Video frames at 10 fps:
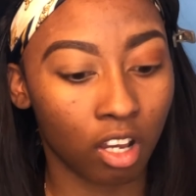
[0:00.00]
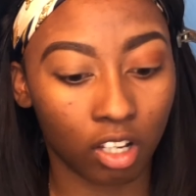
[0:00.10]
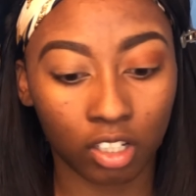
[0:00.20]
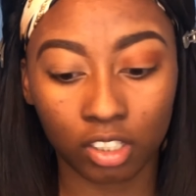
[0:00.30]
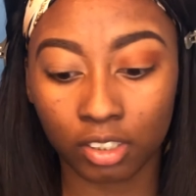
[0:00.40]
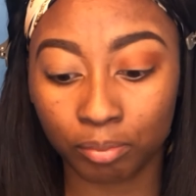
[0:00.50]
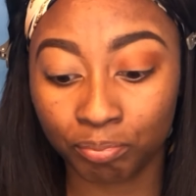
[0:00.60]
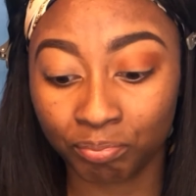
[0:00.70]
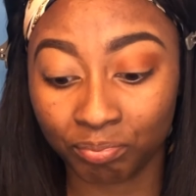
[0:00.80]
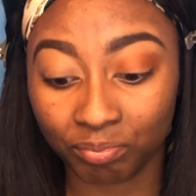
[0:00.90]

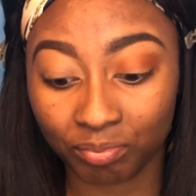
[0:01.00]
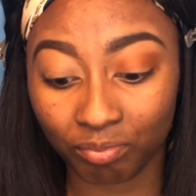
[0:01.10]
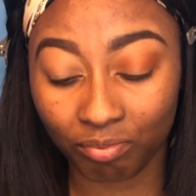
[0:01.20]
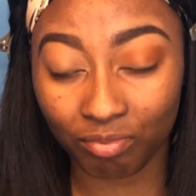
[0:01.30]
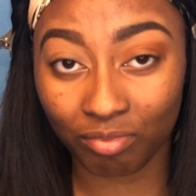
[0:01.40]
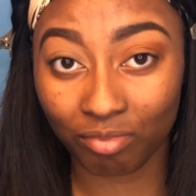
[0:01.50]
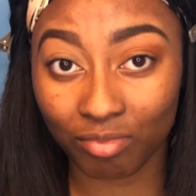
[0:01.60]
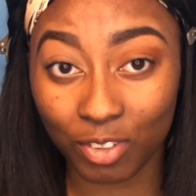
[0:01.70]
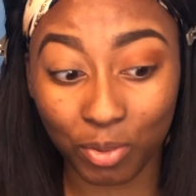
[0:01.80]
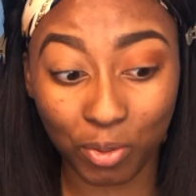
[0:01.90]
Um,
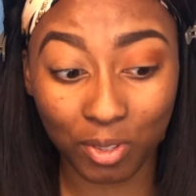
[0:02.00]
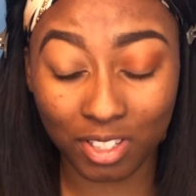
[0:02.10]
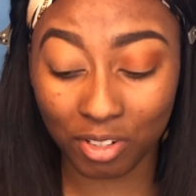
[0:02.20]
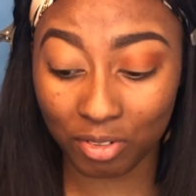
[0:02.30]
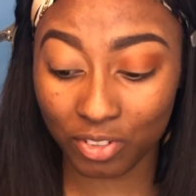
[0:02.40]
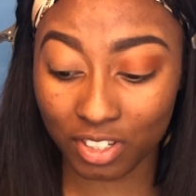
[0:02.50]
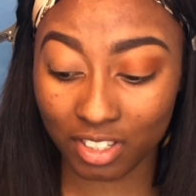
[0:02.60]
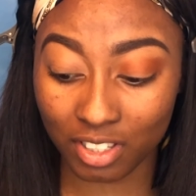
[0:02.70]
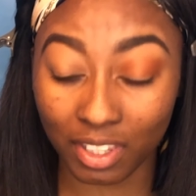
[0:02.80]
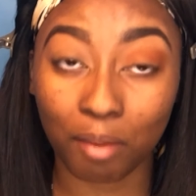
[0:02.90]
school is over,
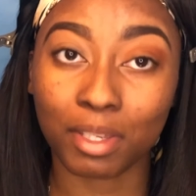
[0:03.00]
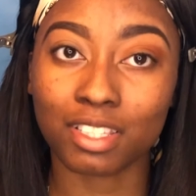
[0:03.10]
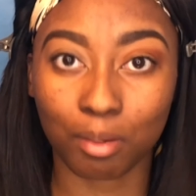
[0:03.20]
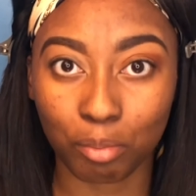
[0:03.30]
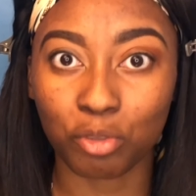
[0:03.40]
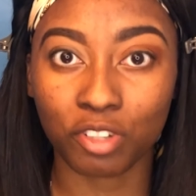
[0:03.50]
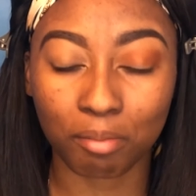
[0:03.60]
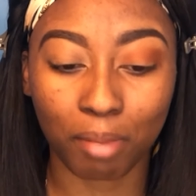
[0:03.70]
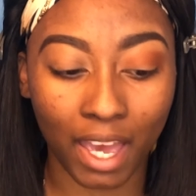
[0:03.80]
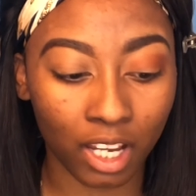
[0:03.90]
so that means I'm moving
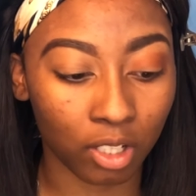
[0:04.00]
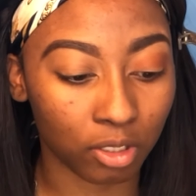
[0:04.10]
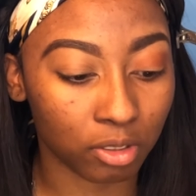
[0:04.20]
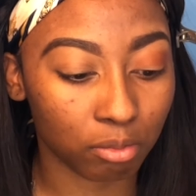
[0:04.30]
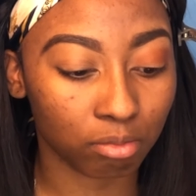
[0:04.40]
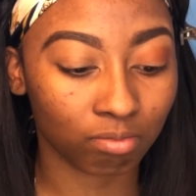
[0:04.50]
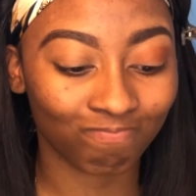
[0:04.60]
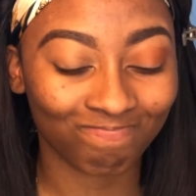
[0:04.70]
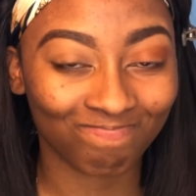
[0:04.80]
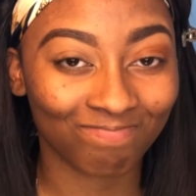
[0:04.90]
back home.
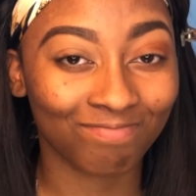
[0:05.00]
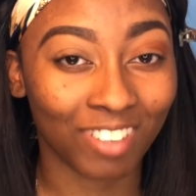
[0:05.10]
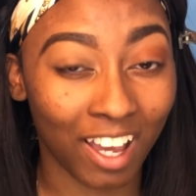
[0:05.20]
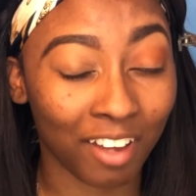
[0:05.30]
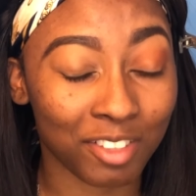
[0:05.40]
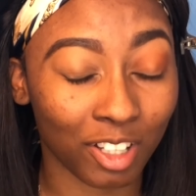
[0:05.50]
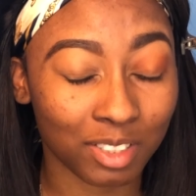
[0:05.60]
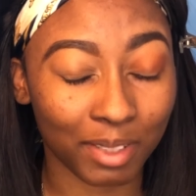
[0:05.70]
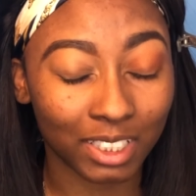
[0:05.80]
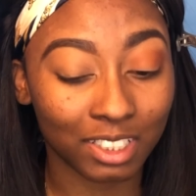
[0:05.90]
I've talked
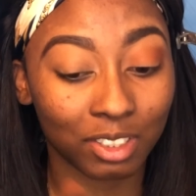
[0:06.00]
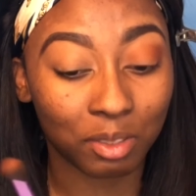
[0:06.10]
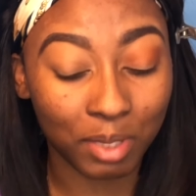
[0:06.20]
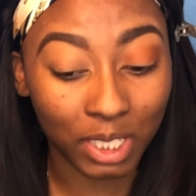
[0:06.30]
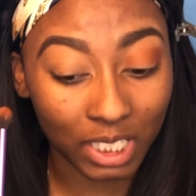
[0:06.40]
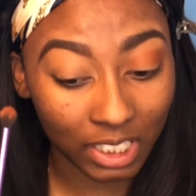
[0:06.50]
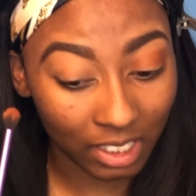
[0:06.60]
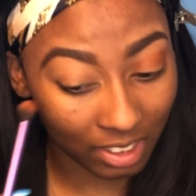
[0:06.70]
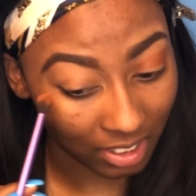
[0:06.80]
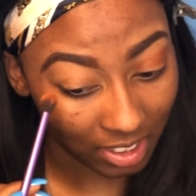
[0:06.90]
about this a little
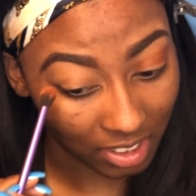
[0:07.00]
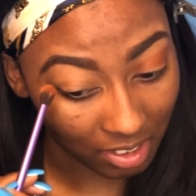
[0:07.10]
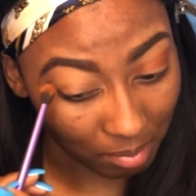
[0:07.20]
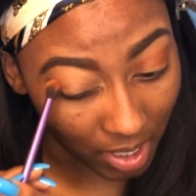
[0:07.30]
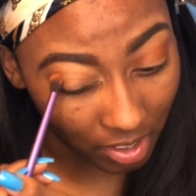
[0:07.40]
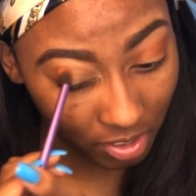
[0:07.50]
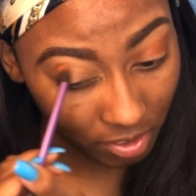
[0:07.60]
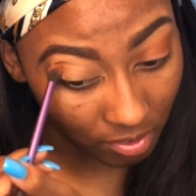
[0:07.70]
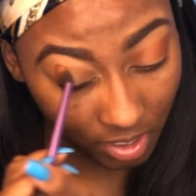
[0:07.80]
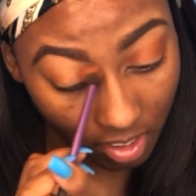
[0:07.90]
bit in my other
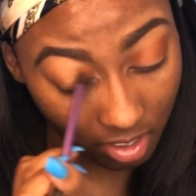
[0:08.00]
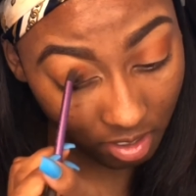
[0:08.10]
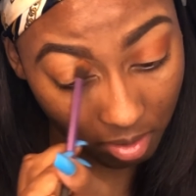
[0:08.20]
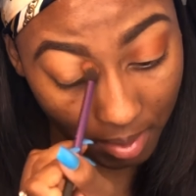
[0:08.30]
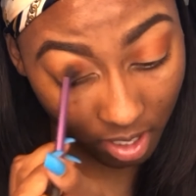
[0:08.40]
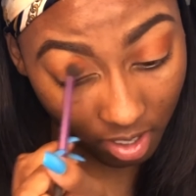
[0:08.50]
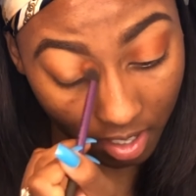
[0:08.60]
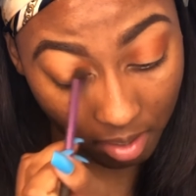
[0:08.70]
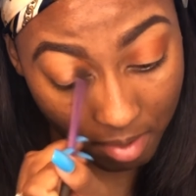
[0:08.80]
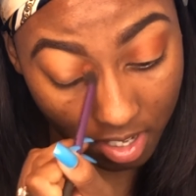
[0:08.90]
video about
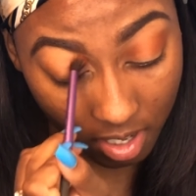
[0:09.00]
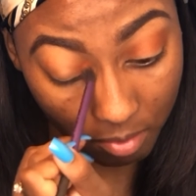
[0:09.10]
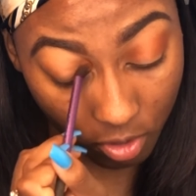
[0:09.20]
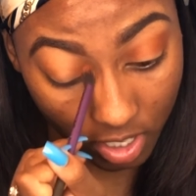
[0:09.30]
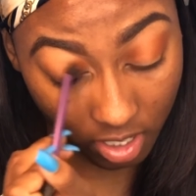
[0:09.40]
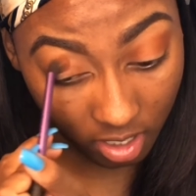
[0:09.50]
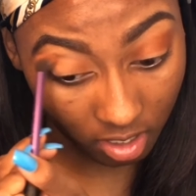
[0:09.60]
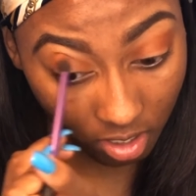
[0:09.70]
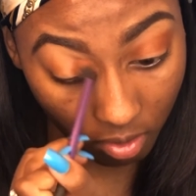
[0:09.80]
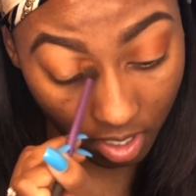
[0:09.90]
how much I'm dreading
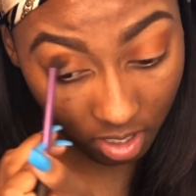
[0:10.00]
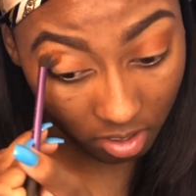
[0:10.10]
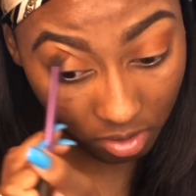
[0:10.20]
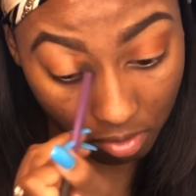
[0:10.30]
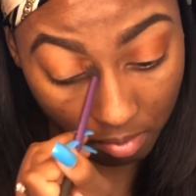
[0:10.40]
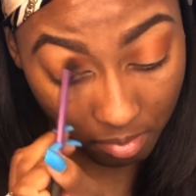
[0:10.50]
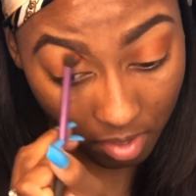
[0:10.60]
going home.